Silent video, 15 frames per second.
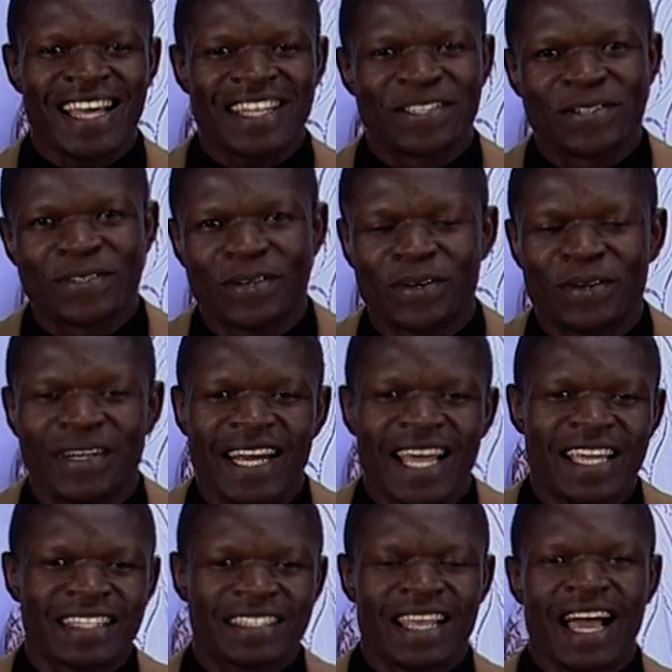so
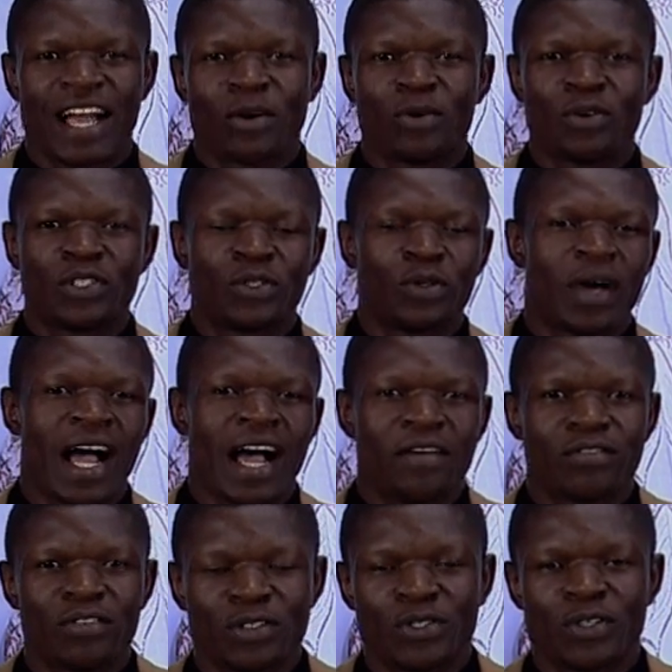nice. Good to have
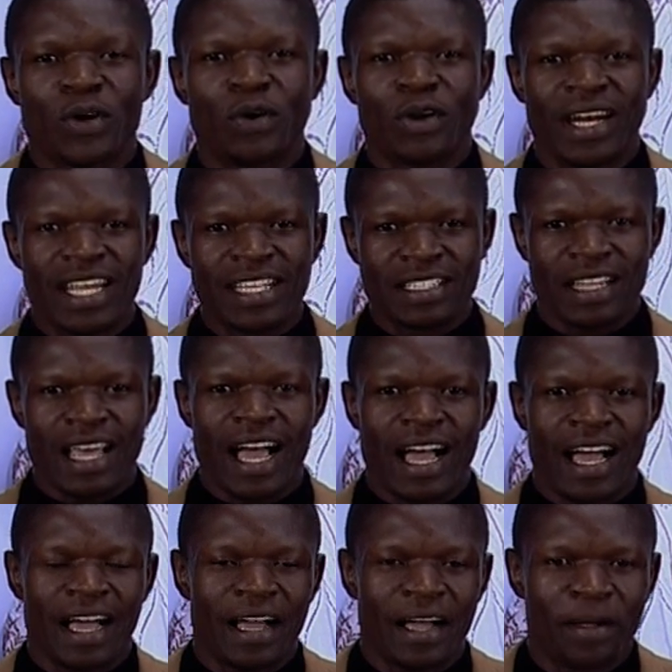you. So let's
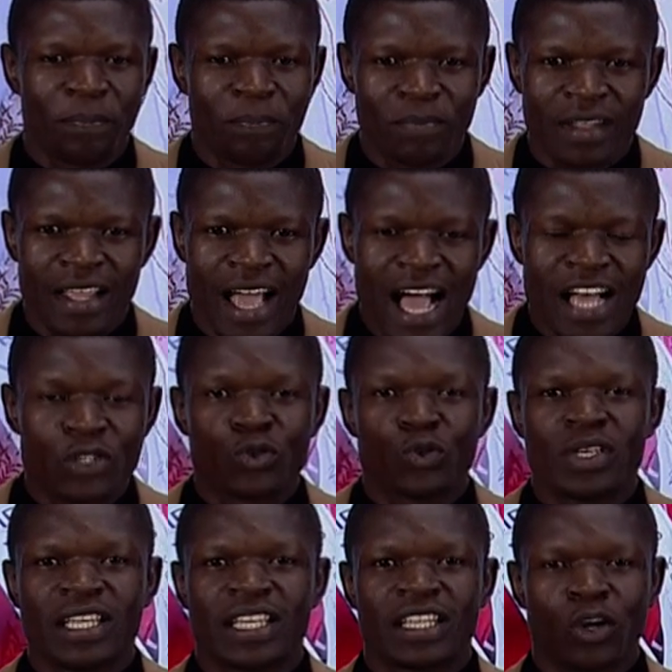as
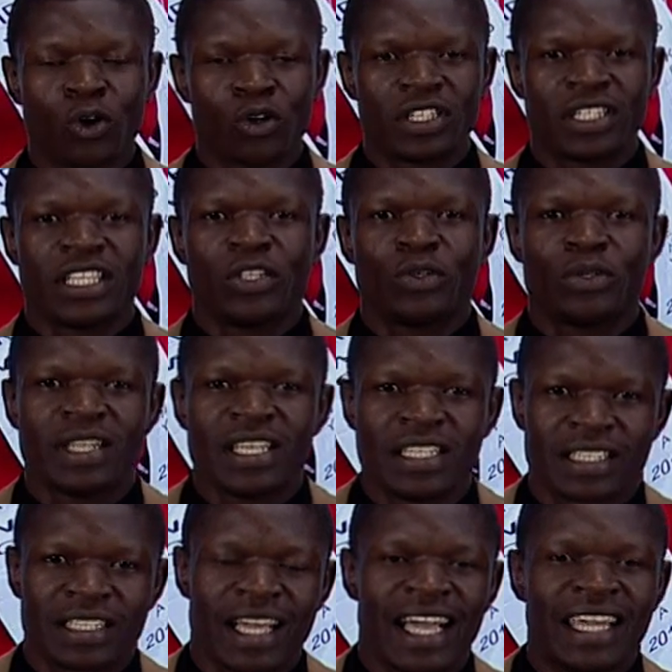we continue
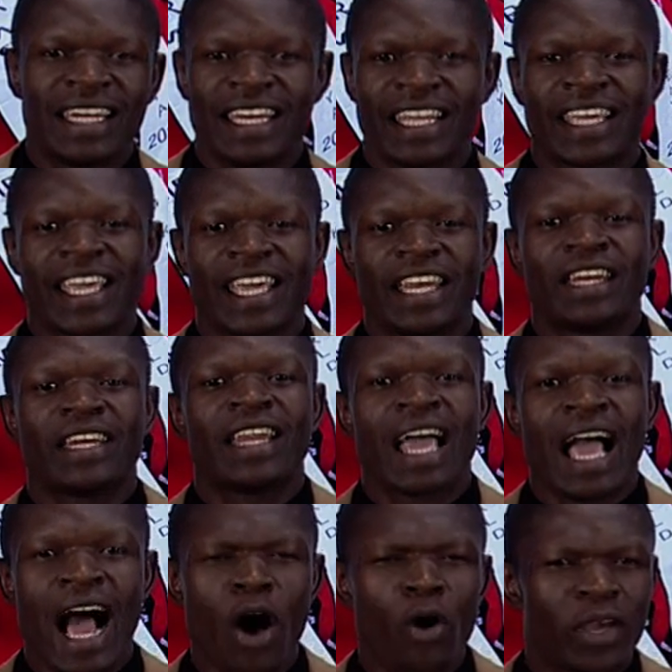this, kindly
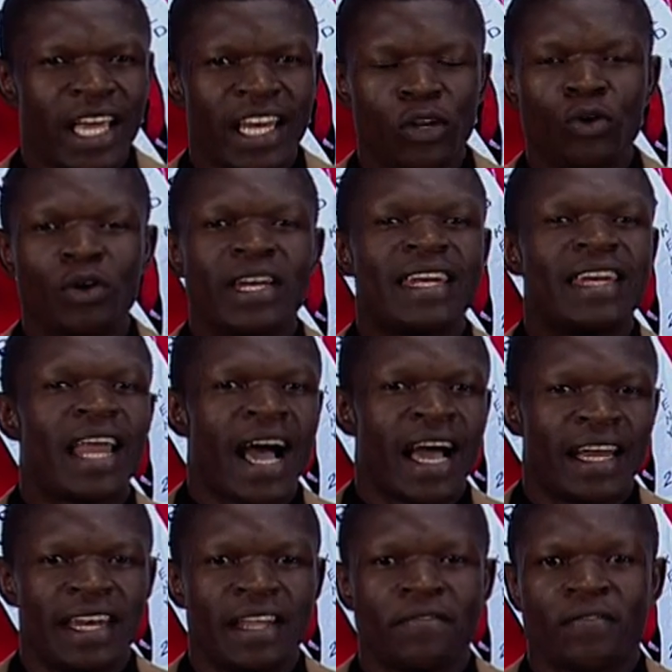how can you
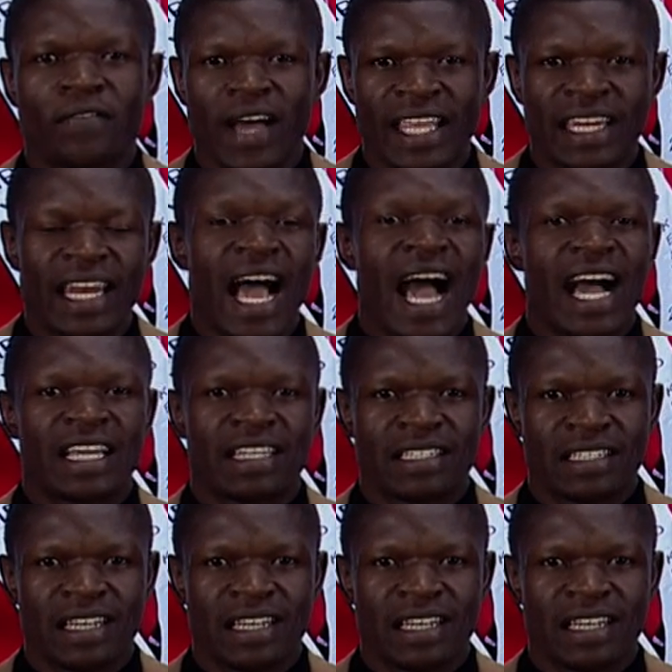define art?